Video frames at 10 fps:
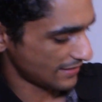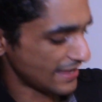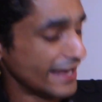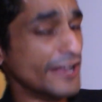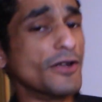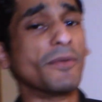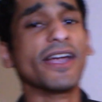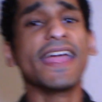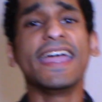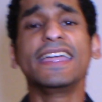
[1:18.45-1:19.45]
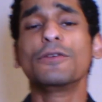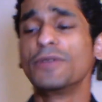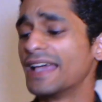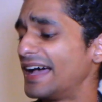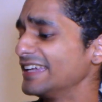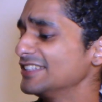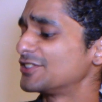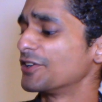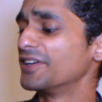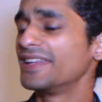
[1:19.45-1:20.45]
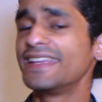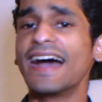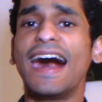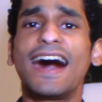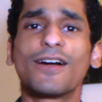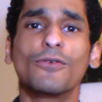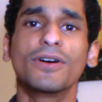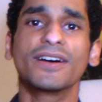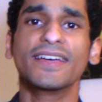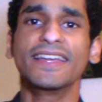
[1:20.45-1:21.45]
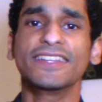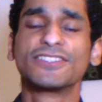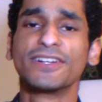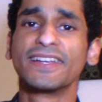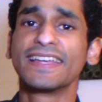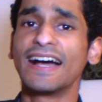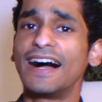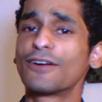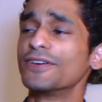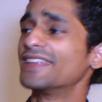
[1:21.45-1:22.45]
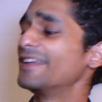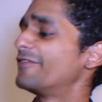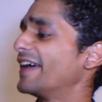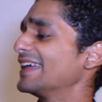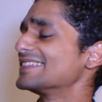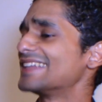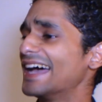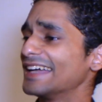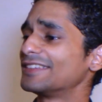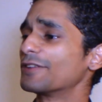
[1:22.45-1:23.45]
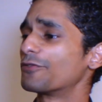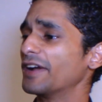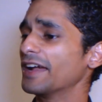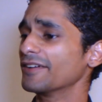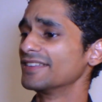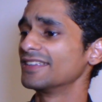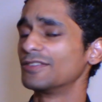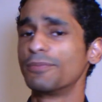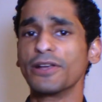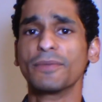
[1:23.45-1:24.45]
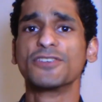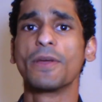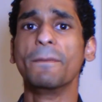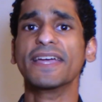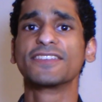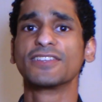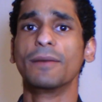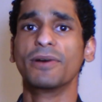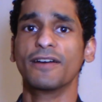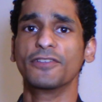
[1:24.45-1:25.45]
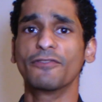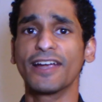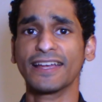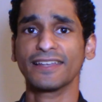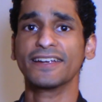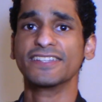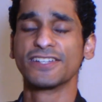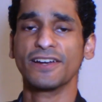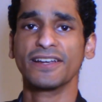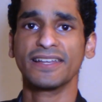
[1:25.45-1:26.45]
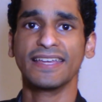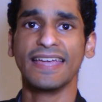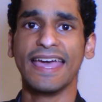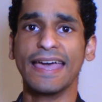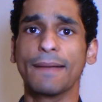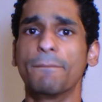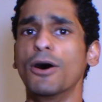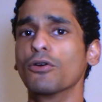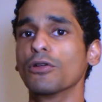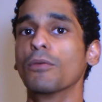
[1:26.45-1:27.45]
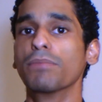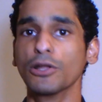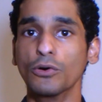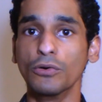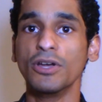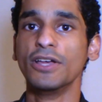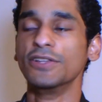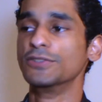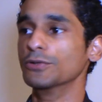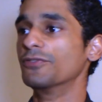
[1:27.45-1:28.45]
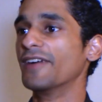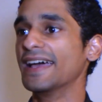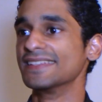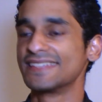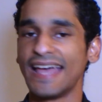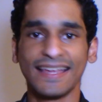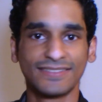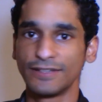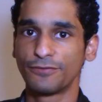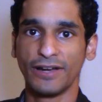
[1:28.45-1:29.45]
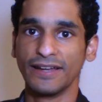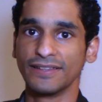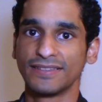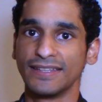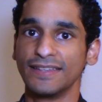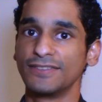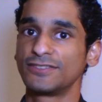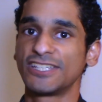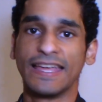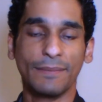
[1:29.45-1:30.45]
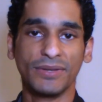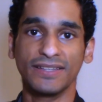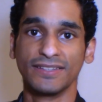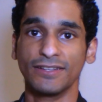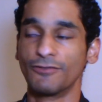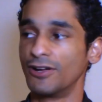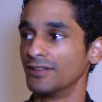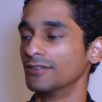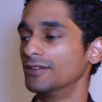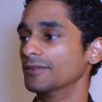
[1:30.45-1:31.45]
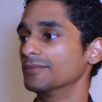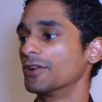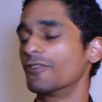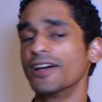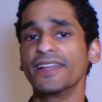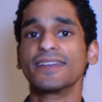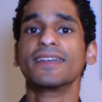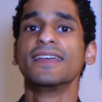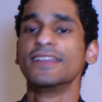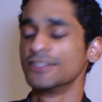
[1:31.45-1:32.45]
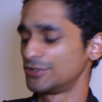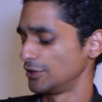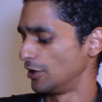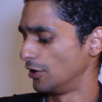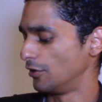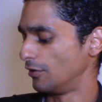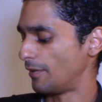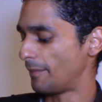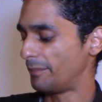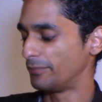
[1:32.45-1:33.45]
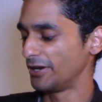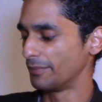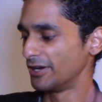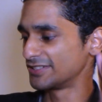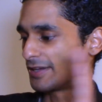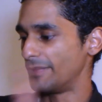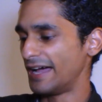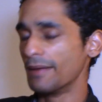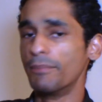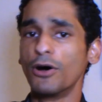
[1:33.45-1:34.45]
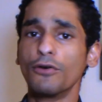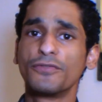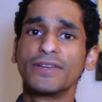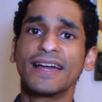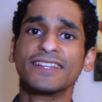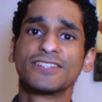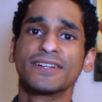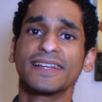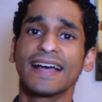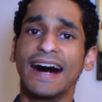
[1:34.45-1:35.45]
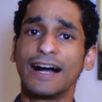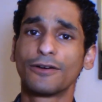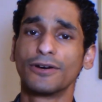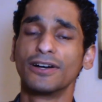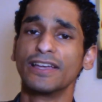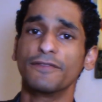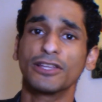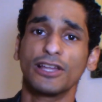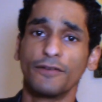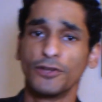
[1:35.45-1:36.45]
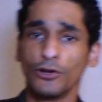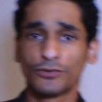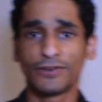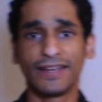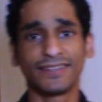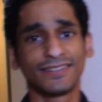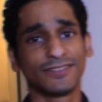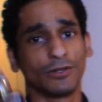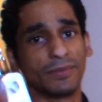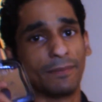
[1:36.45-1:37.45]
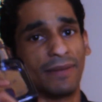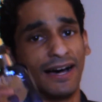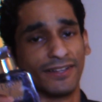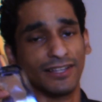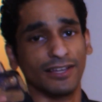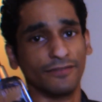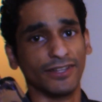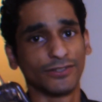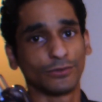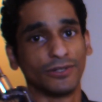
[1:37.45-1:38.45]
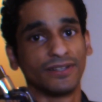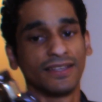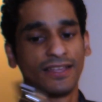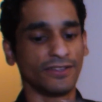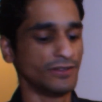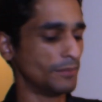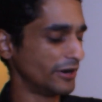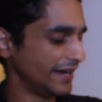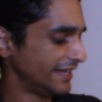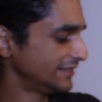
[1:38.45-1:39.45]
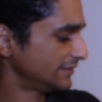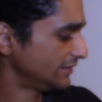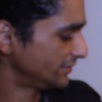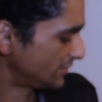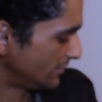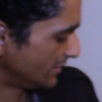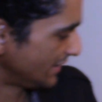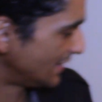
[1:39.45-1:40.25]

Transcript: And at number eight, we got Eternity Aqua. And Eternity Aqua is a fantastic fragrance. It's pretty much a mix-up of the regular Eternity and Polo Blue. Two fantastic fragrances, champions in the, run, um, the running. So pretty much combine them both, you got Eternity Aqua. If you love those fragrances, you'll be bound to love this one. Number eight, Eternity